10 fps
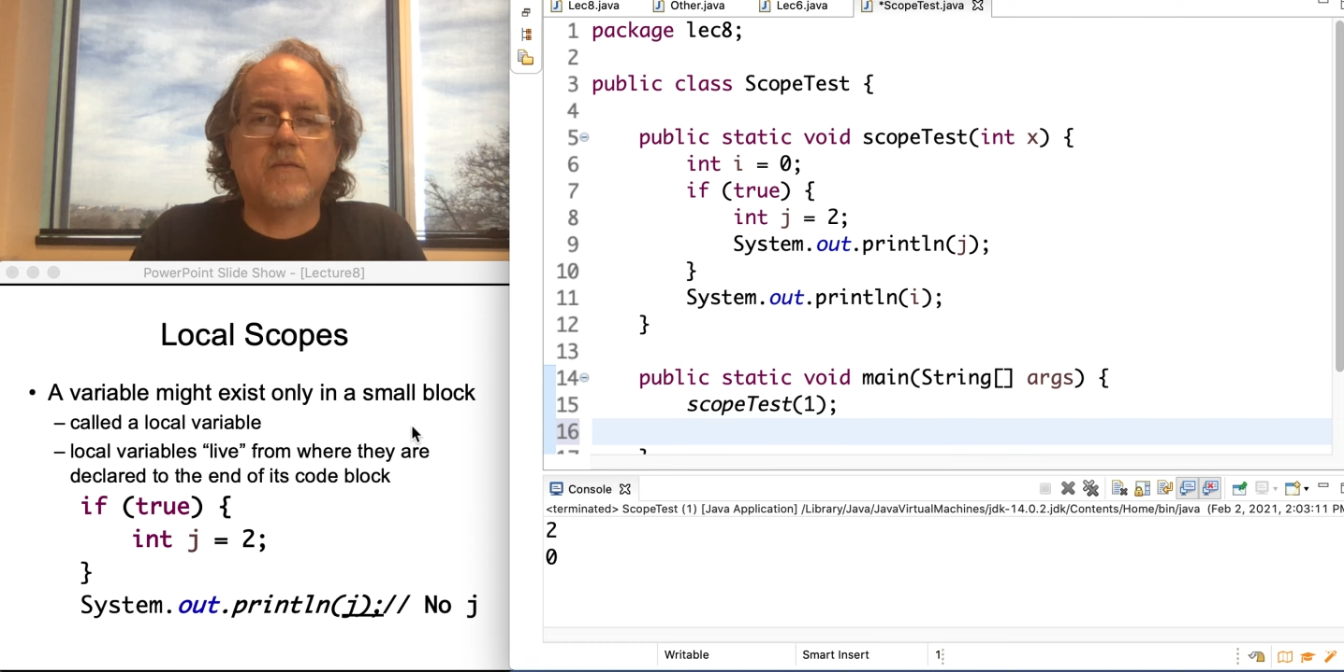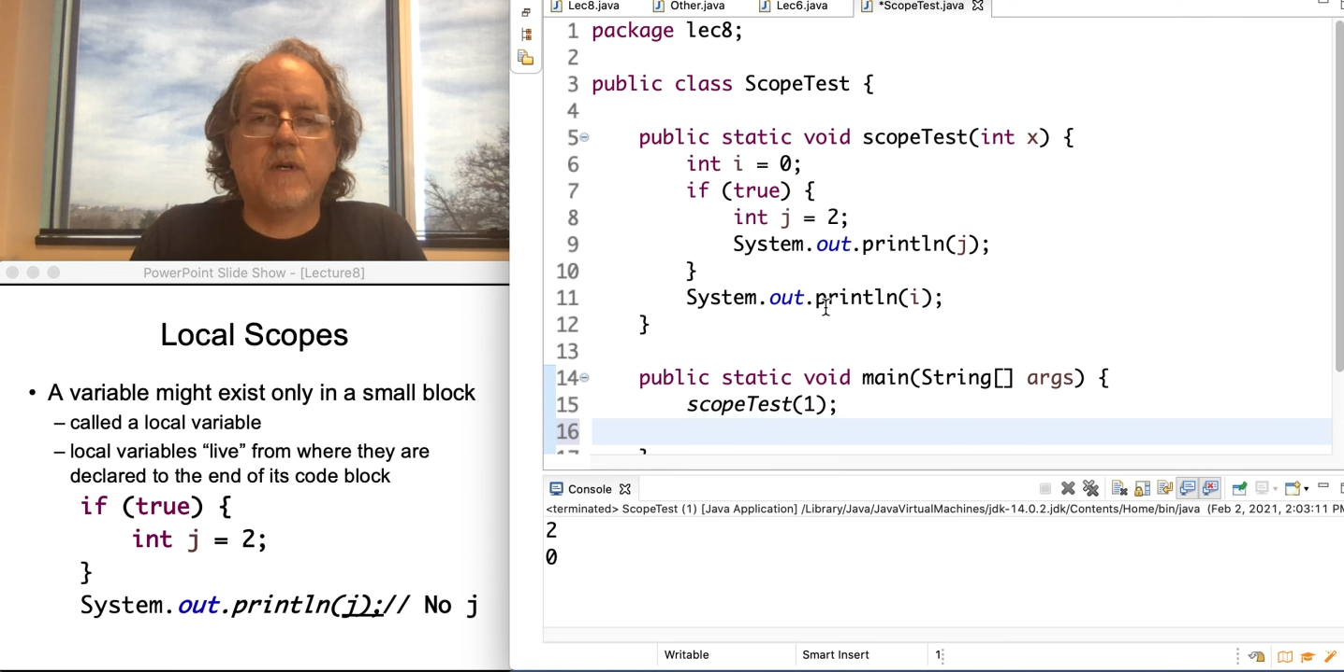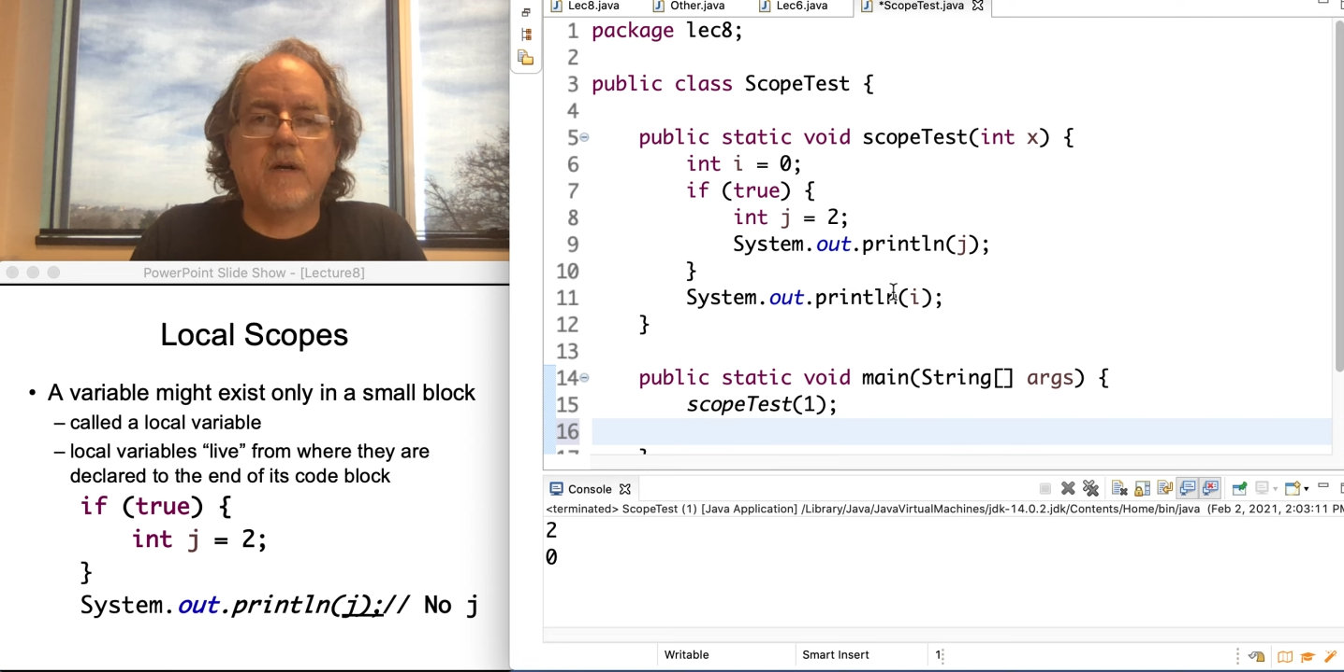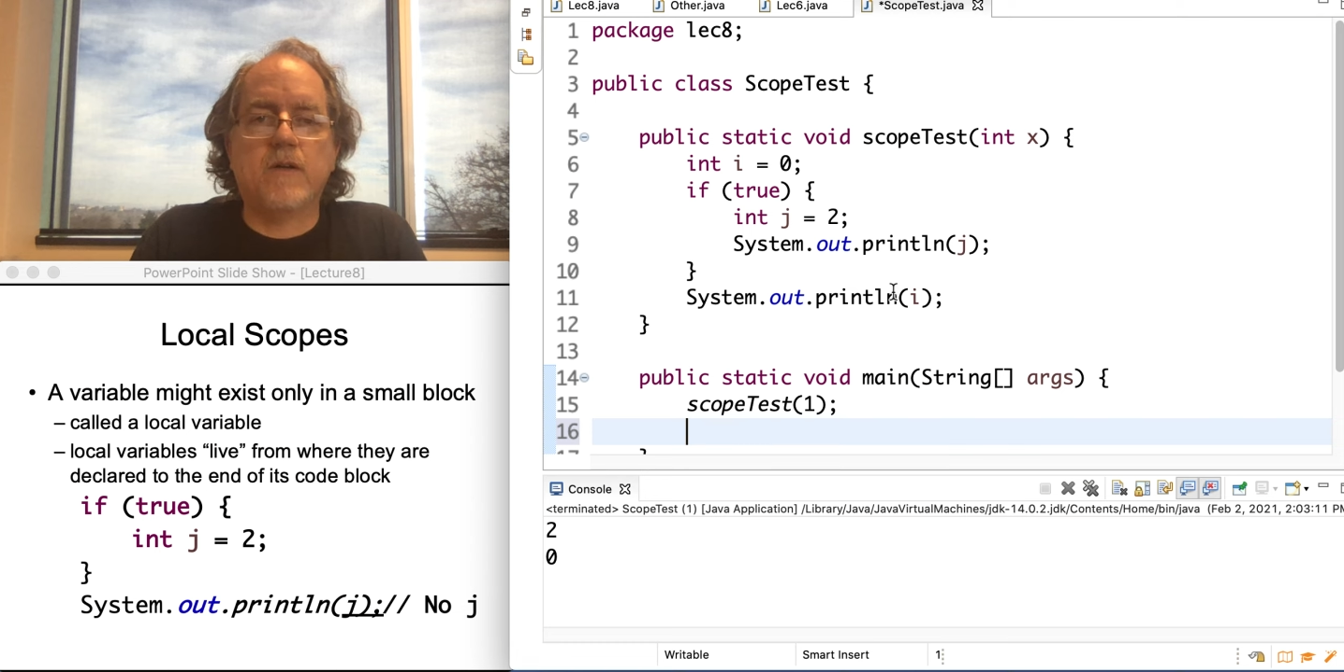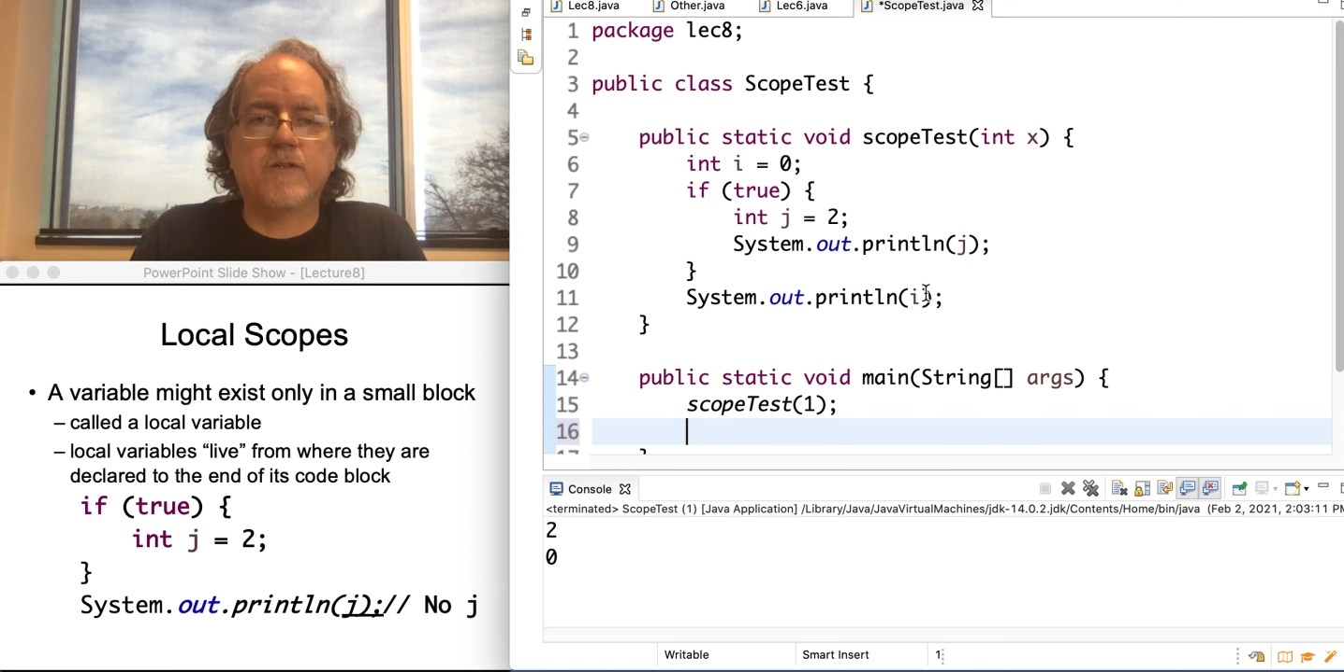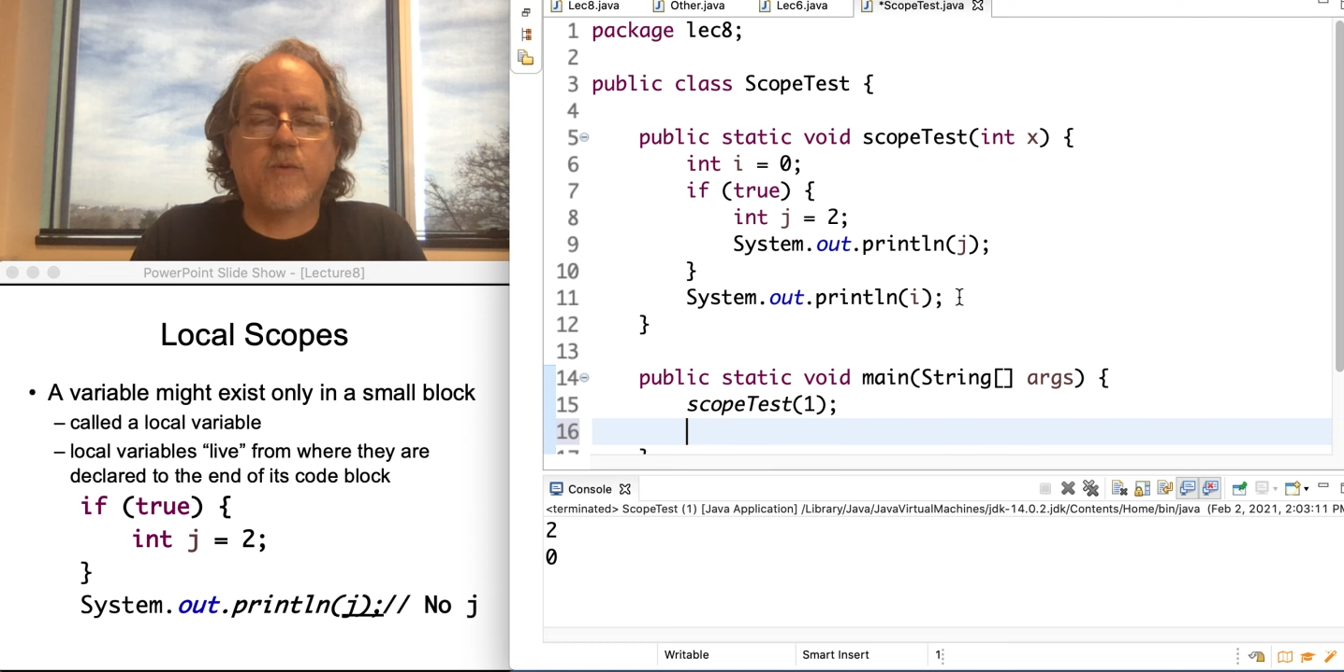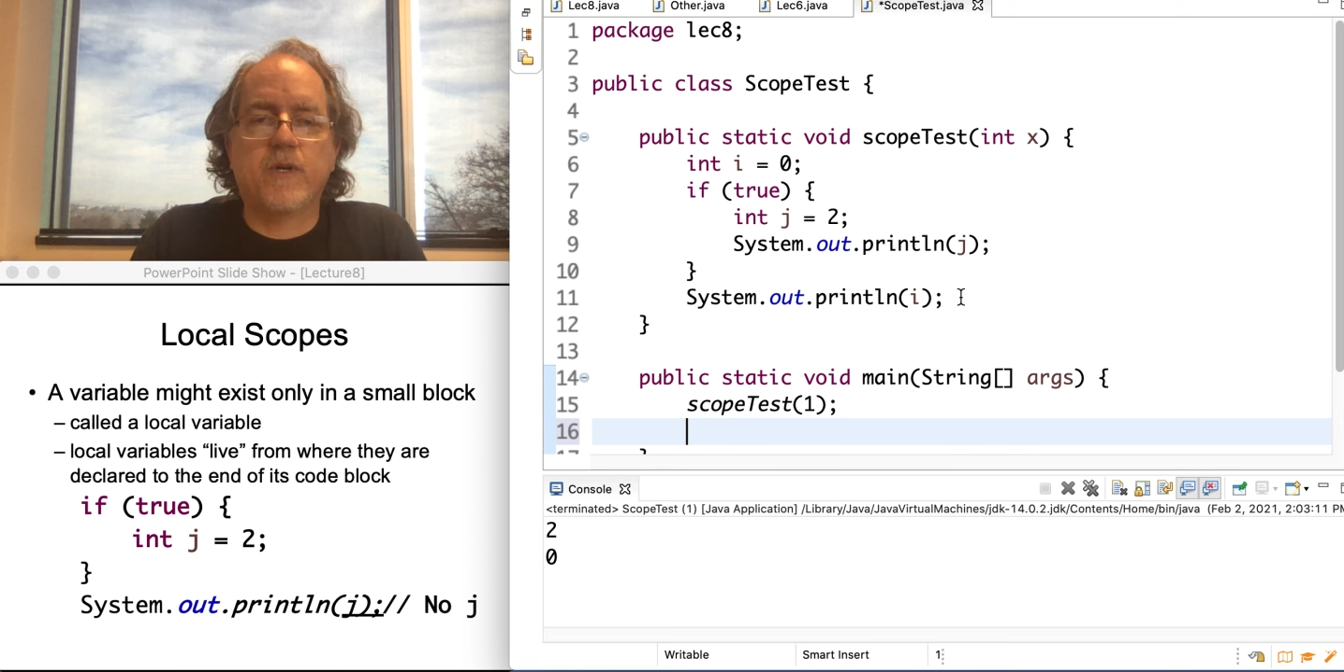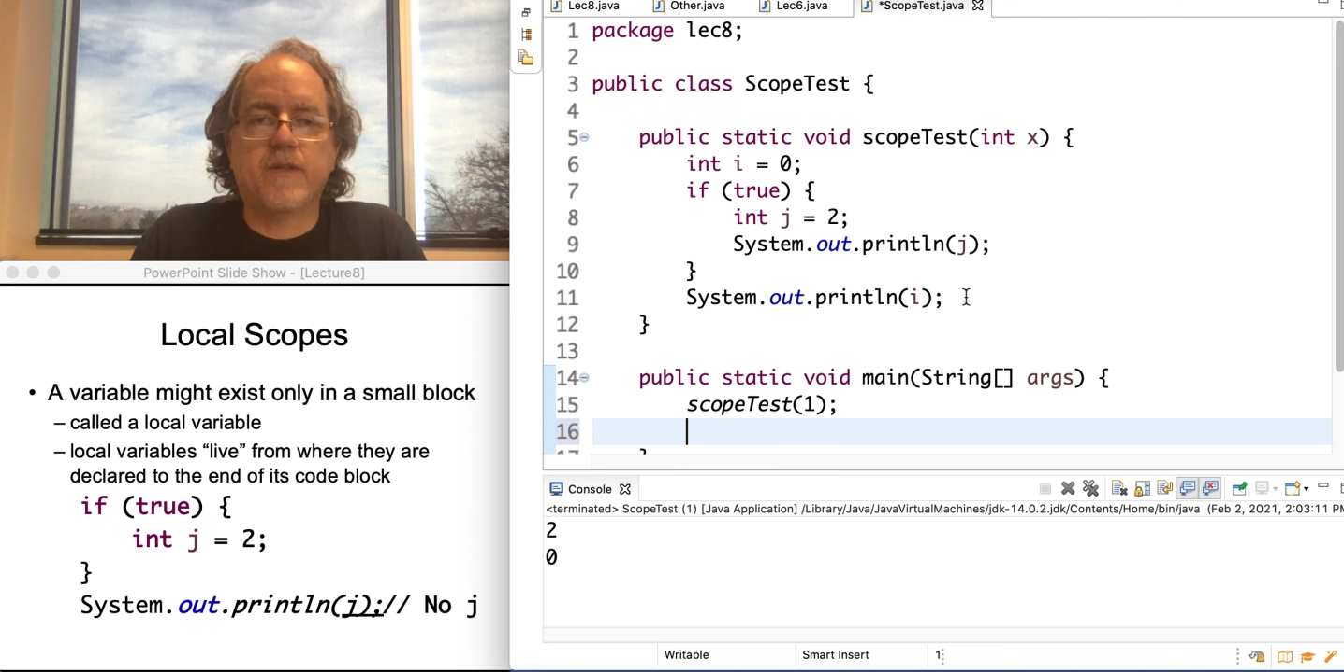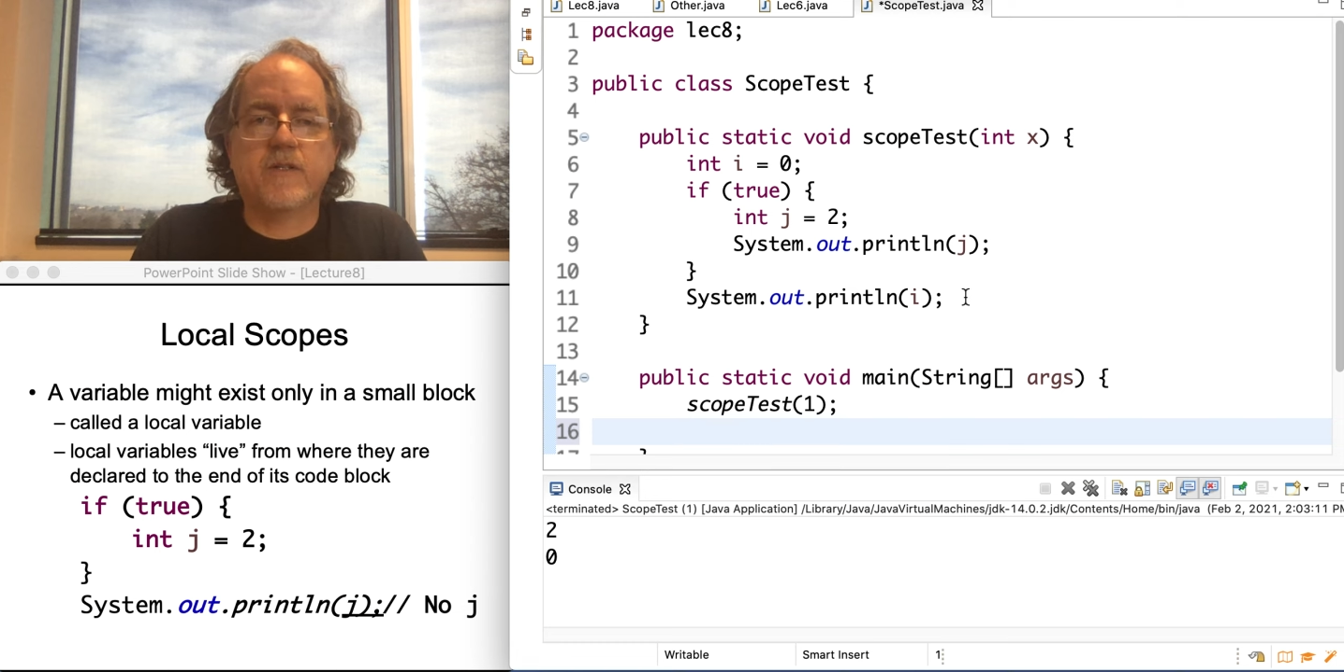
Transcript: also point out